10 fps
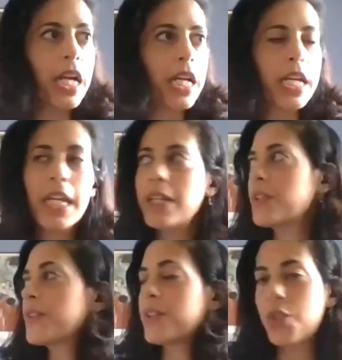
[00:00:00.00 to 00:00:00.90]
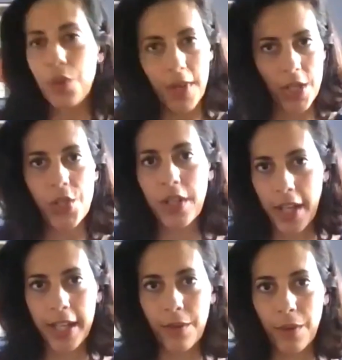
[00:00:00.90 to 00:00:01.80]
in a situation
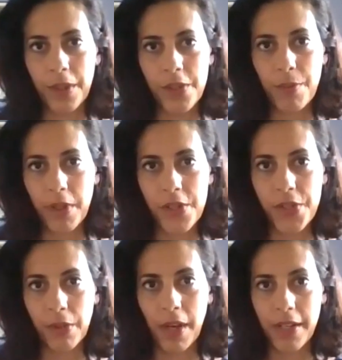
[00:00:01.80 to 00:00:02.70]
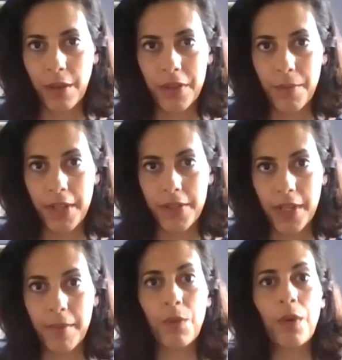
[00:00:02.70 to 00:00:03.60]
like what we're experiencing right now with the
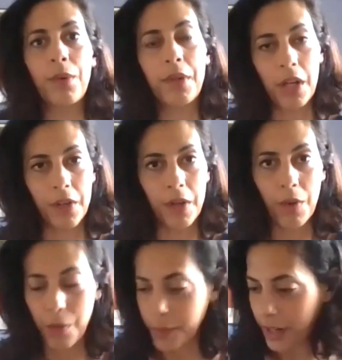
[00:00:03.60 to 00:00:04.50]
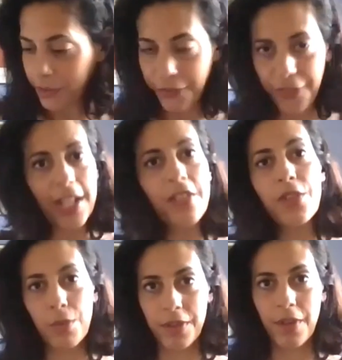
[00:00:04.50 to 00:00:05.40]
pandemic, where we are faced
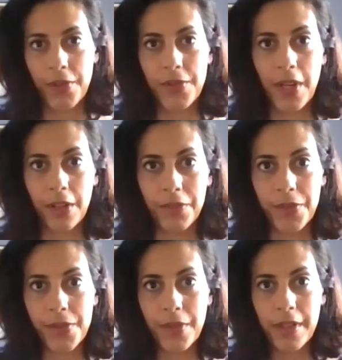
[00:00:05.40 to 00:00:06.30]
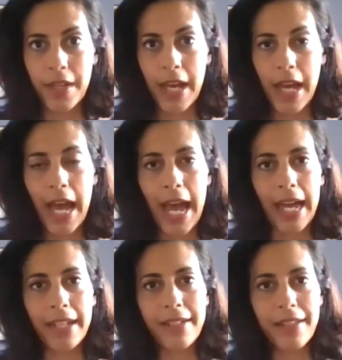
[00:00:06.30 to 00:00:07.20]
with ourselves.
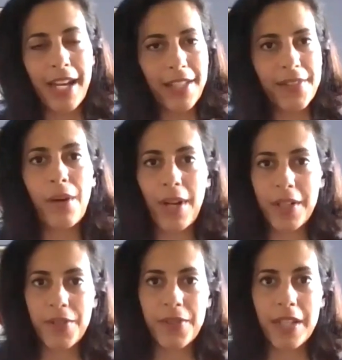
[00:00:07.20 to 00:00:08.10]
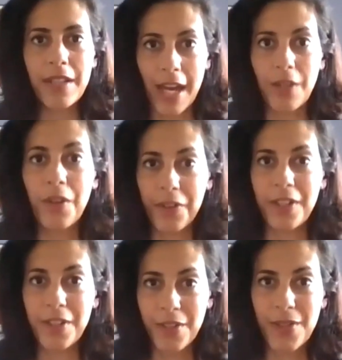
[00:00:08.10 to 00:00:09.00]
And that's how I see that
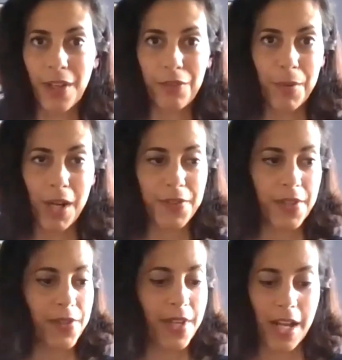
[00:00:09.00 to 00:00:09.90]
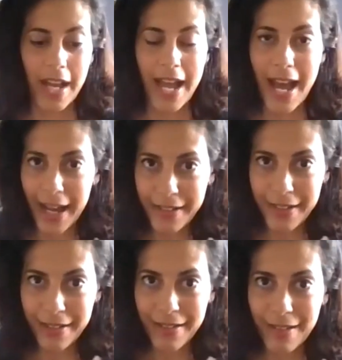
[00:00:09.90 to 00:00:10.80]
authentic self process, that I had
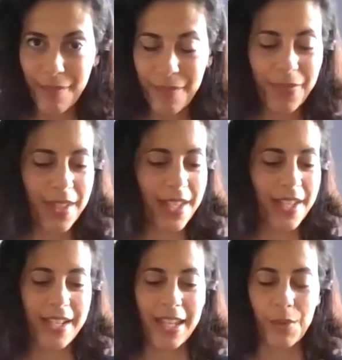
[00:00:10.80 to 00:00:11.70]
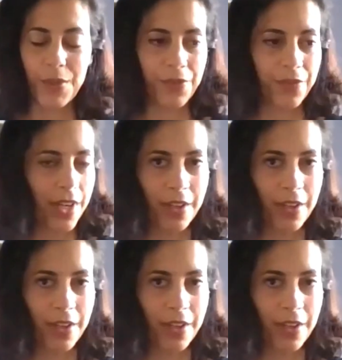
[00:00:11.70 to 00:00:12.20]
it, it was very